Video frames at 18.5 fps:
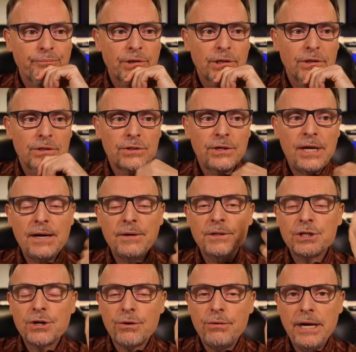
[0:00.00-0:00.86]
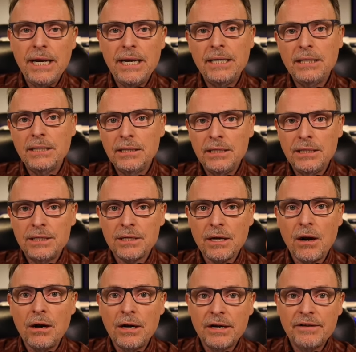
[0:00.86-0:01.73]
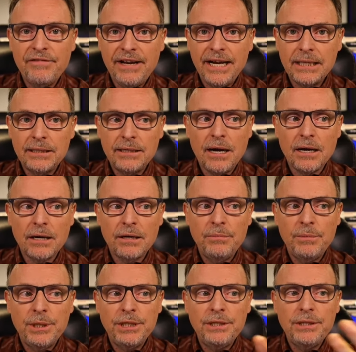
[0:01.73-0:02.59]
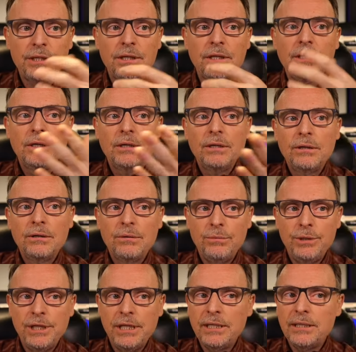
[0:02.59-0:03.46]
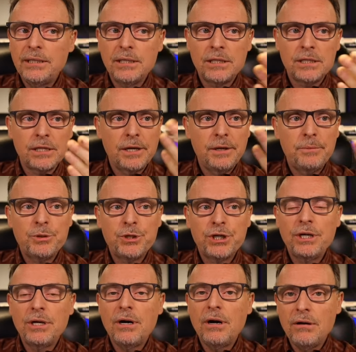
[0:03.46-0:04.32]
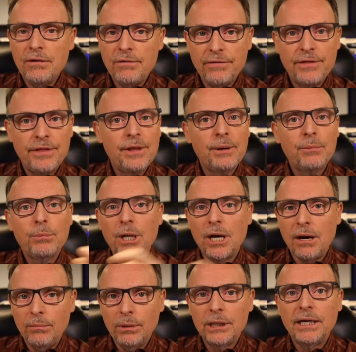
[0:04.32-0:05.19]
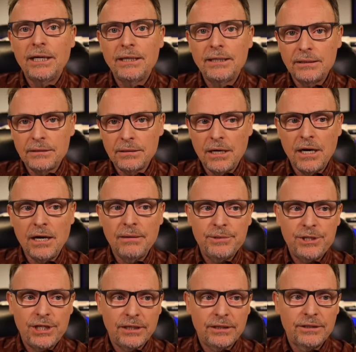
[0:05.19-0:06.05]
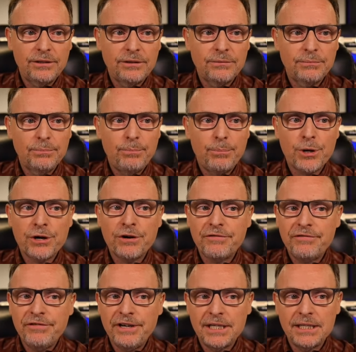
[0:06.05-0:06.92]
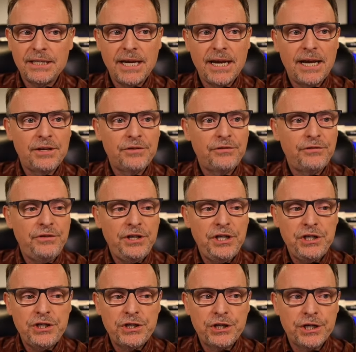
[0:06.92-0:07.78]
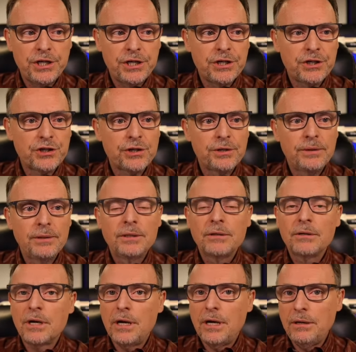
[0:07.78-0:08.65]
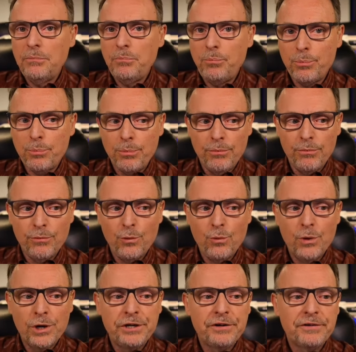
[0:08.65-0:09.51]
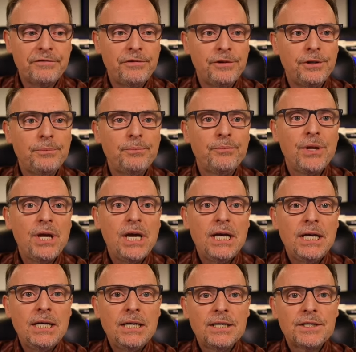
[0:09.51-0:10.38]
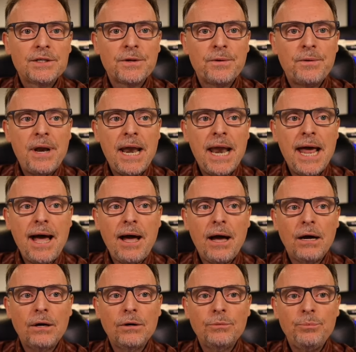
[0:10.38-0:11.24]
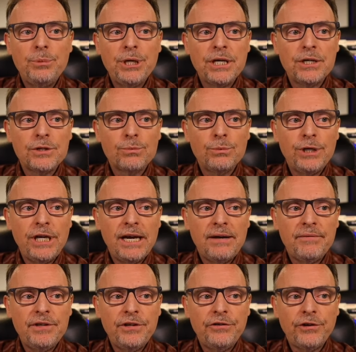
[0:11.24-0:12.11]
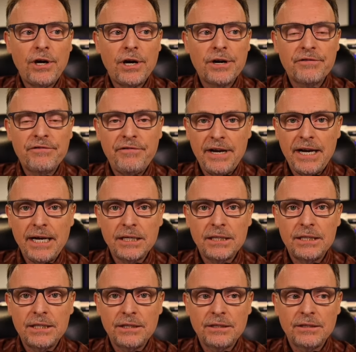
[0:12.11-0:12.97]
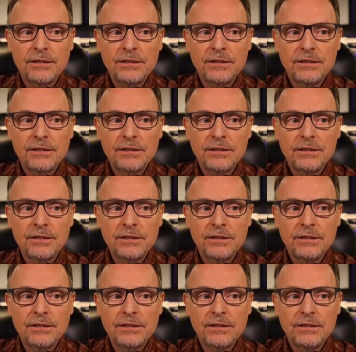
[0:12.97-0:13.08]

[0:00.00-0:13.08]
So now it's creating this artifact document with a description of the blah blah object. Perfect. It has features. Okay, wonderful. So now, because we have this artifact,